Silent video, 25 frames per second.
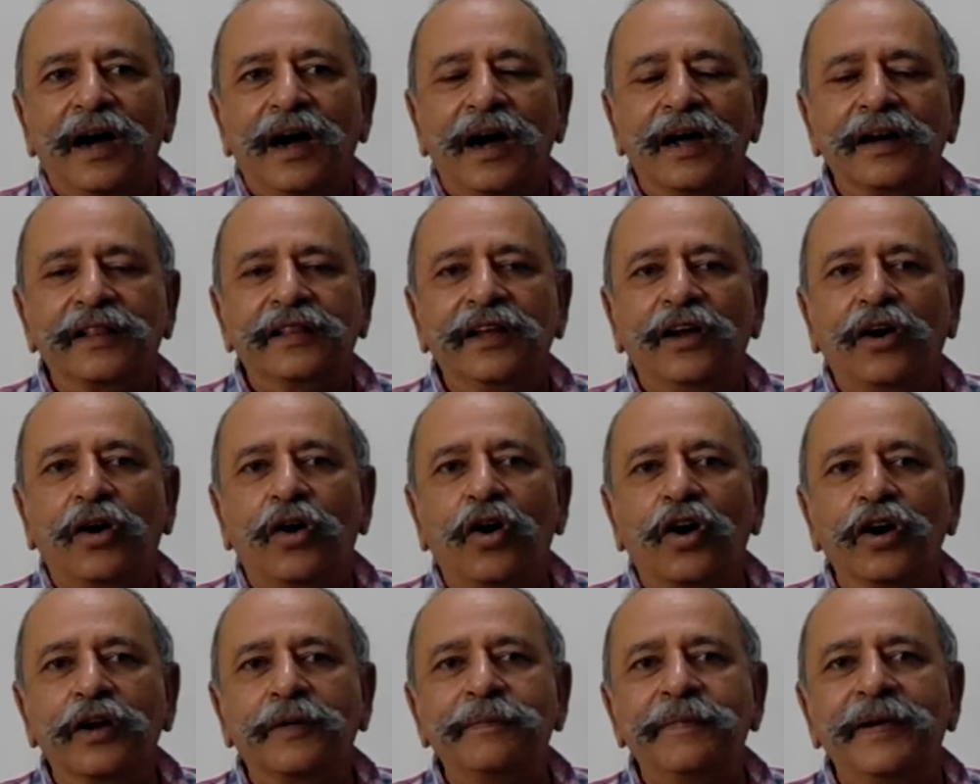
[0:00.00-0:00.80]
are the
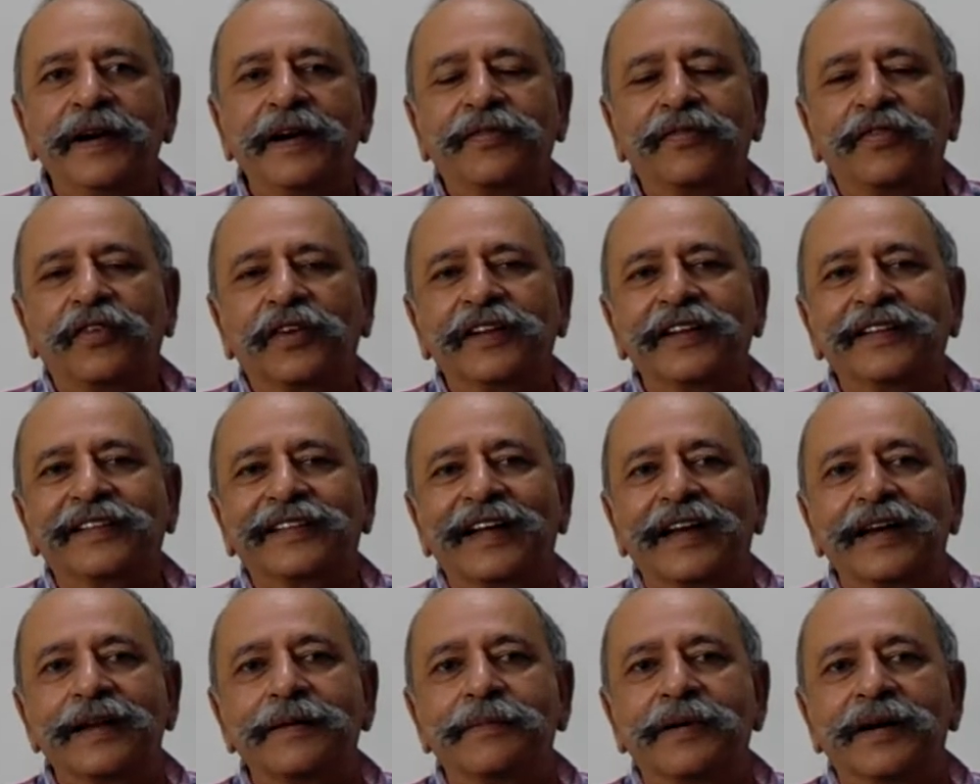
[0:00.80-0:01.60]
hotbed for the
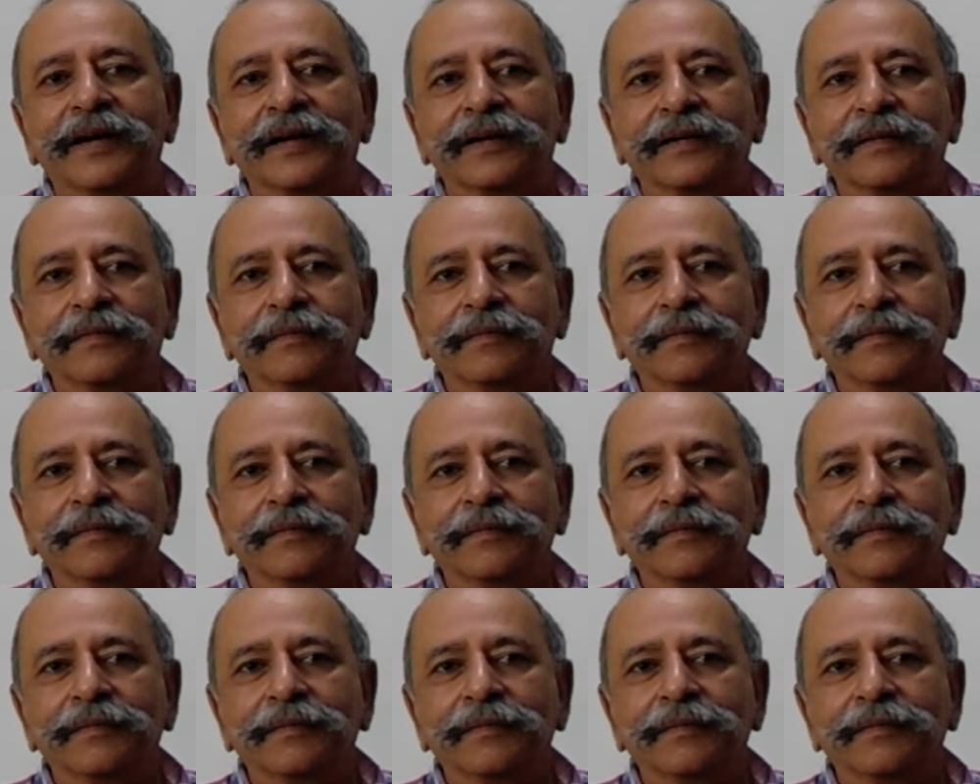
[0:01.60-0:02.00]
Taliban.